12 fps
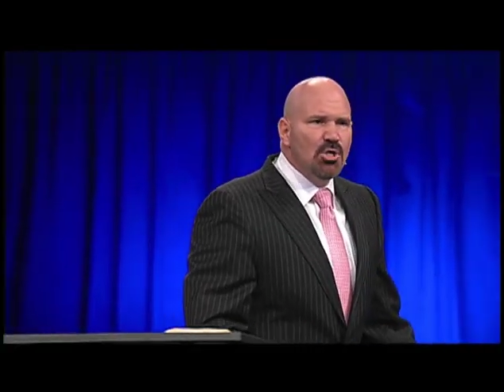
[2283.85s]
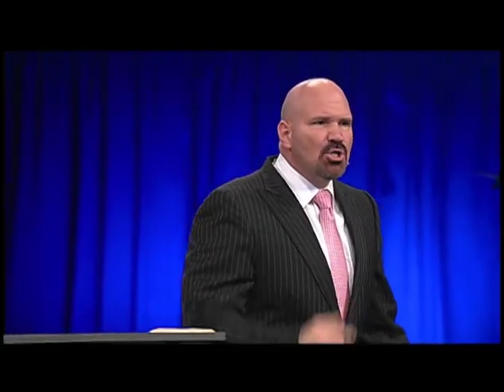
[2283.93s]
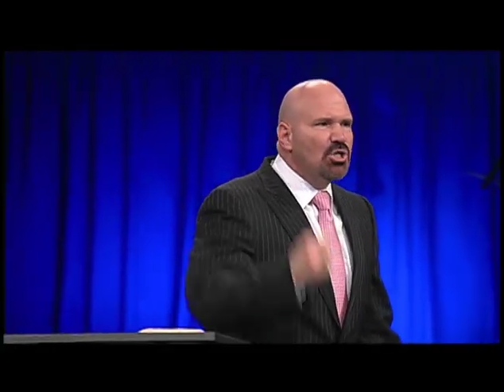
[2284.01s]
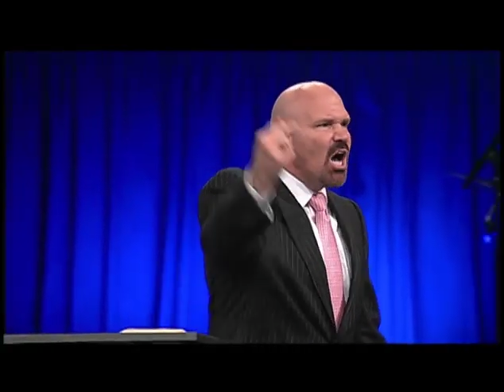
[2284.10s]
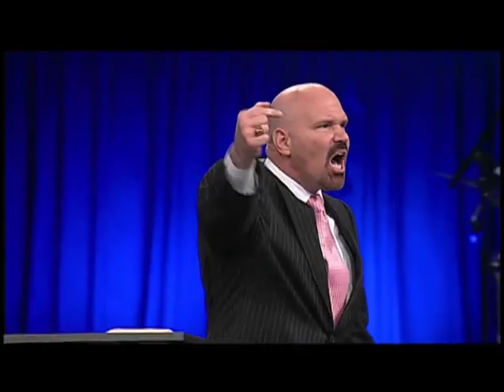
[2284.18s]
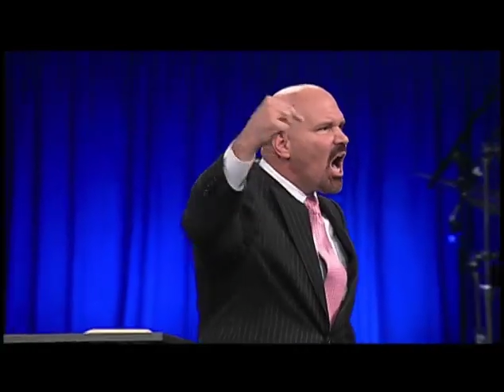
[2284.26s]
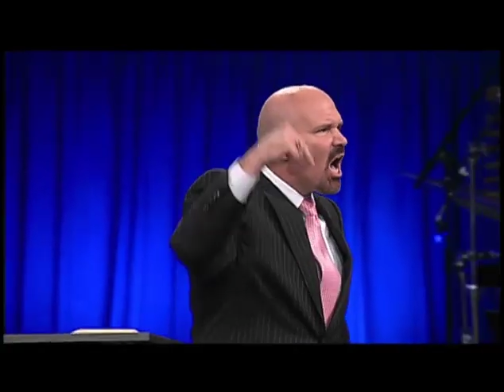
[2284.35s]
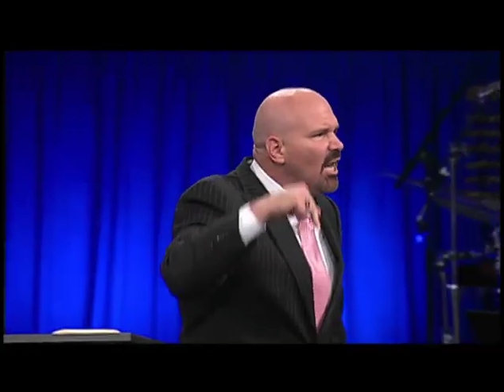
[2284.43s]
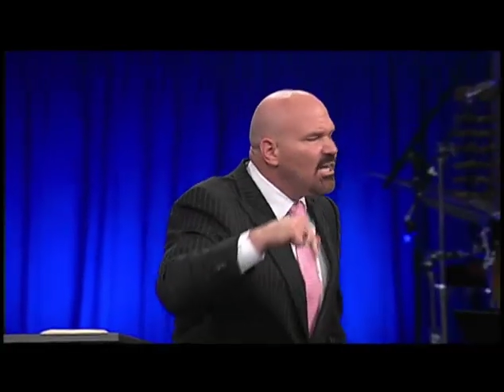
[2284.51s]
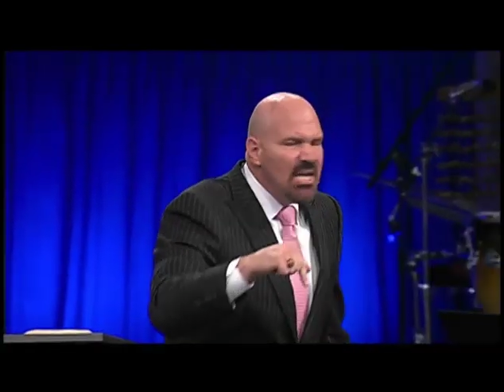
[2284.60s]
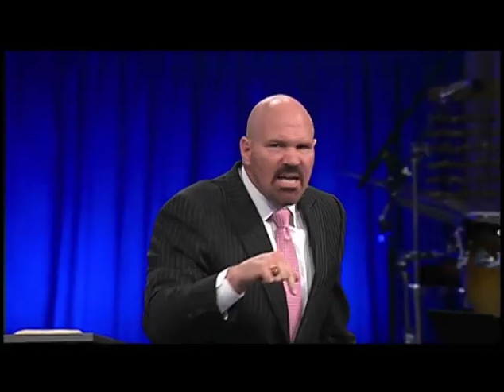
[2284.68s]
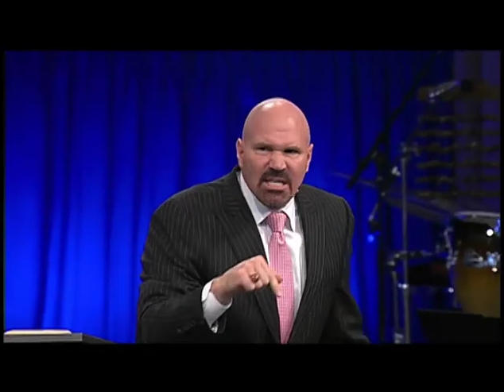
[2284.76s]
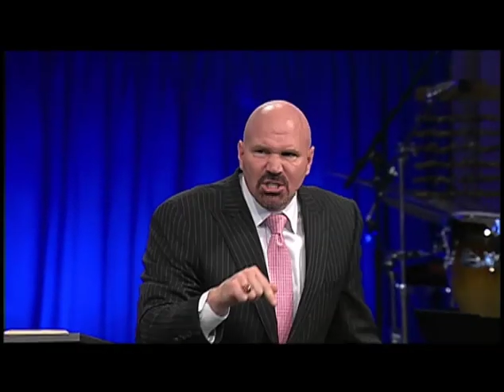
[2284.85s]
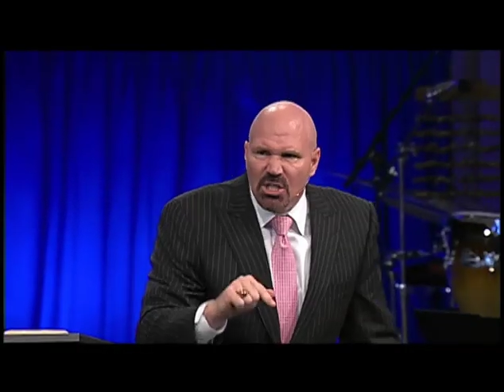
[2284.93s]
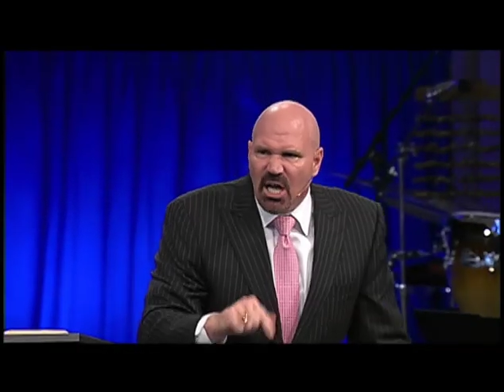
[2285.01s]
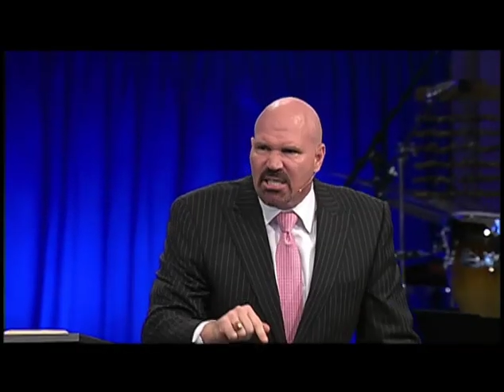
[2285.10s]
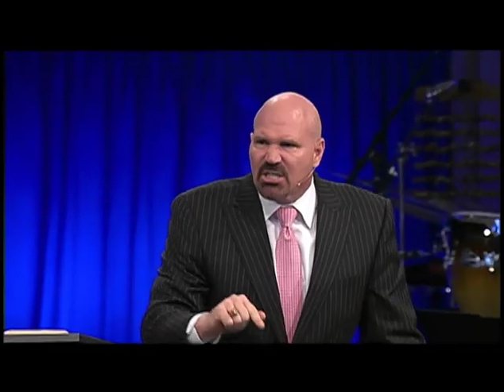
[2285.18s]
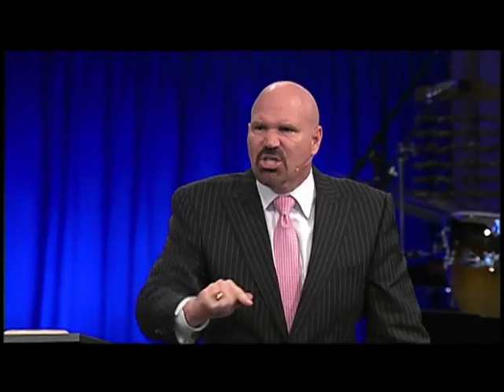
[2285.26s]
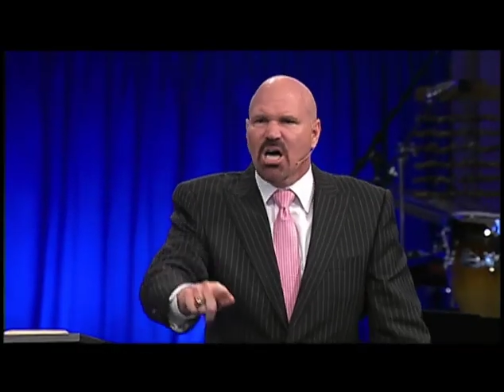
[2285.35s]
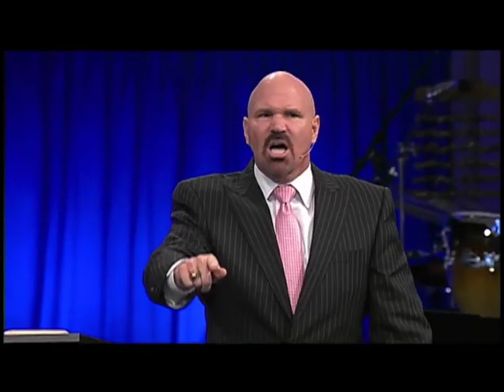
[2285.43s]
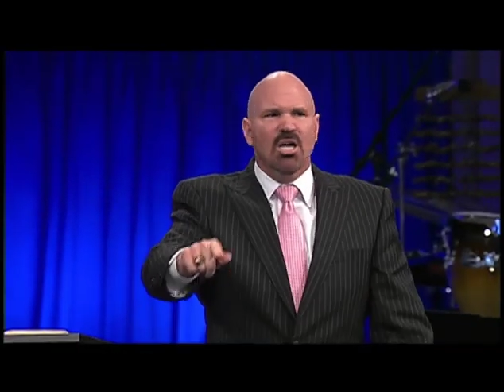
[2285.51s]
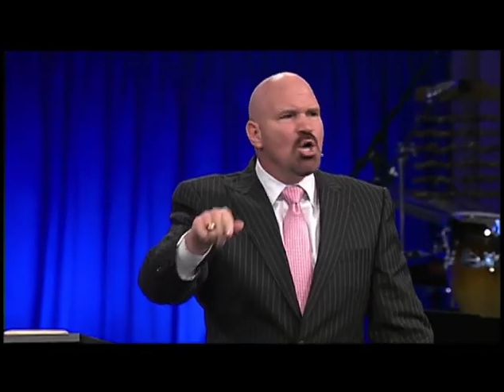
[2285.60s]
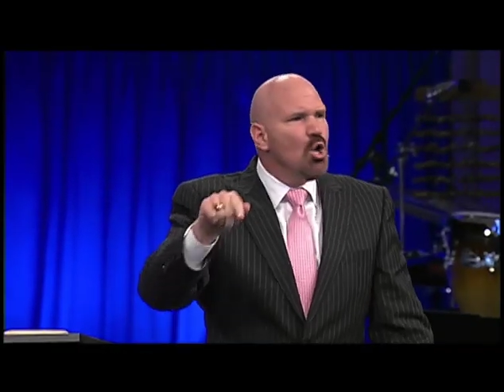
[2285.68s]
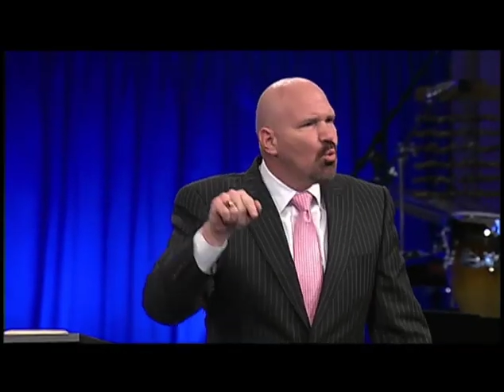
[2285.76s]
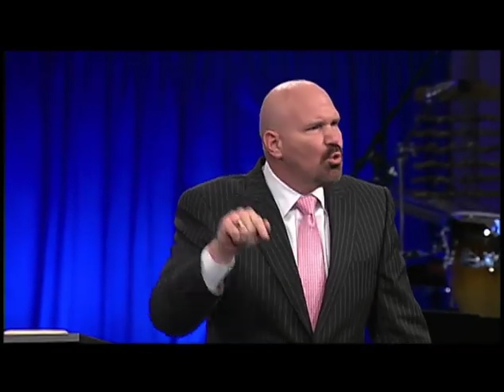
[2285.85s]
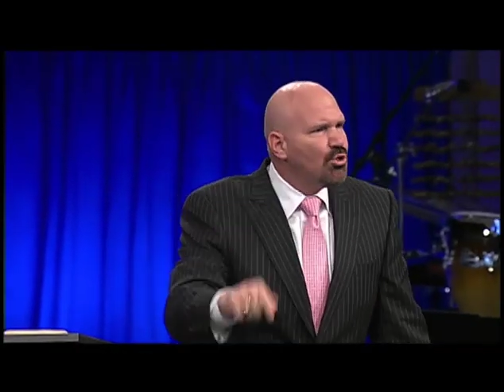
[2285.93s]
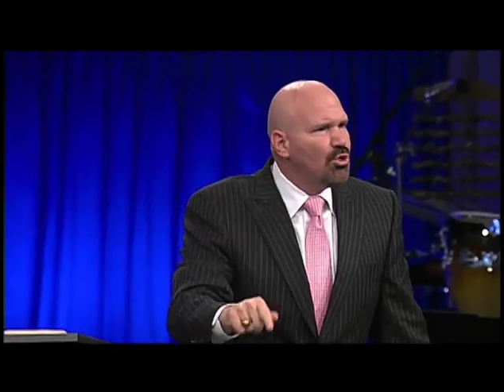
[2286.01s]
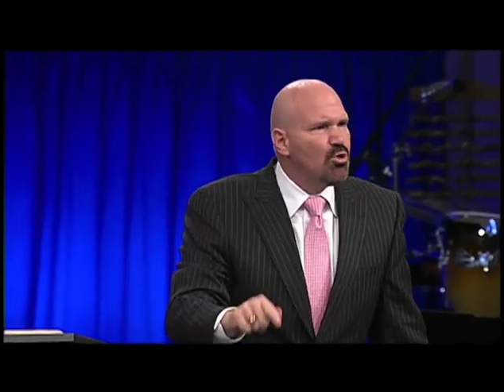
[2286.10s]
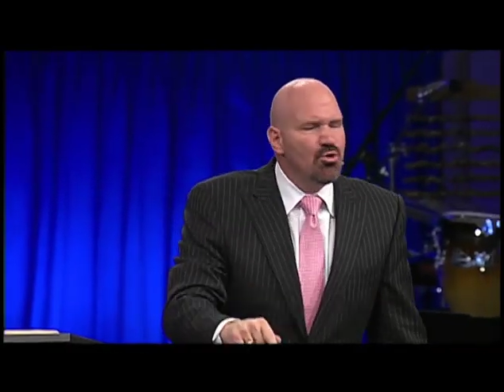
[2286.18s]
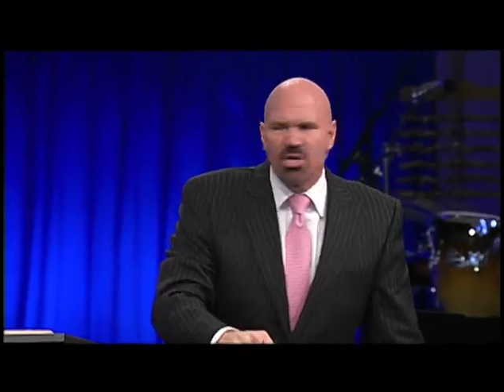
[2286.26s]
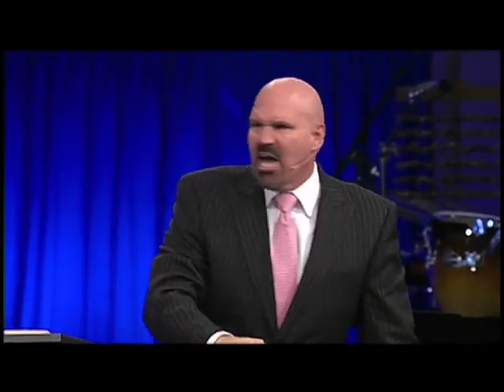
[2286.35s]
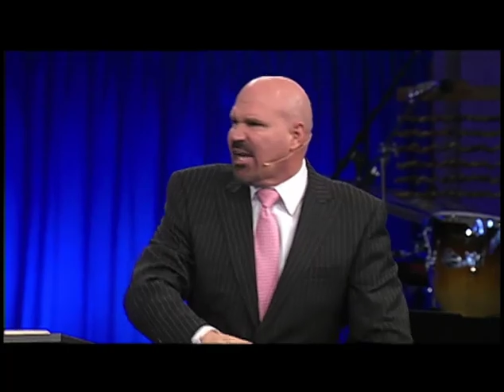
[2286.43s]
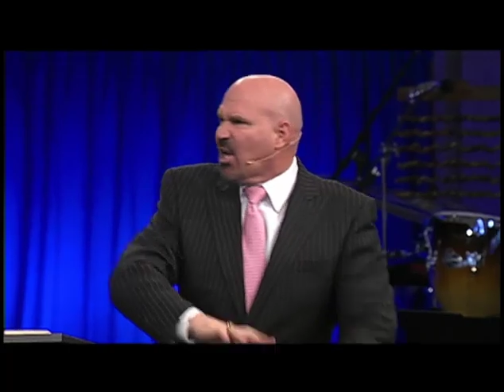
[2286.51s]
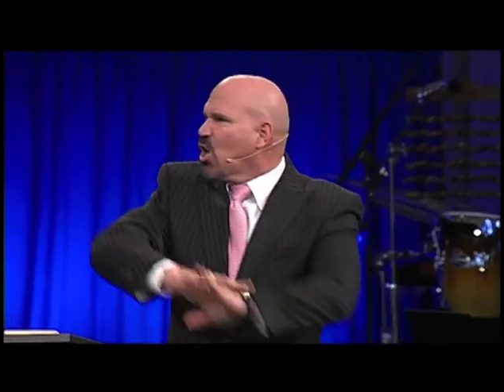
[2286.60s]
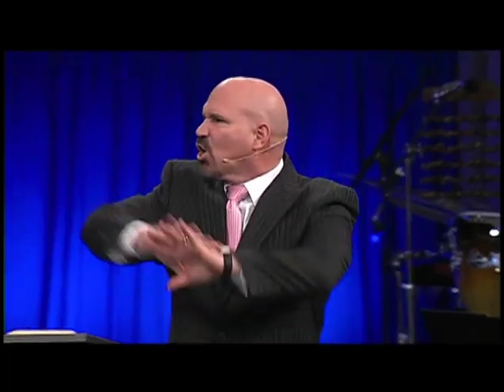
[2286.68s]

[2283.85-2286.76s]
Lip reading: God is not done with you yet.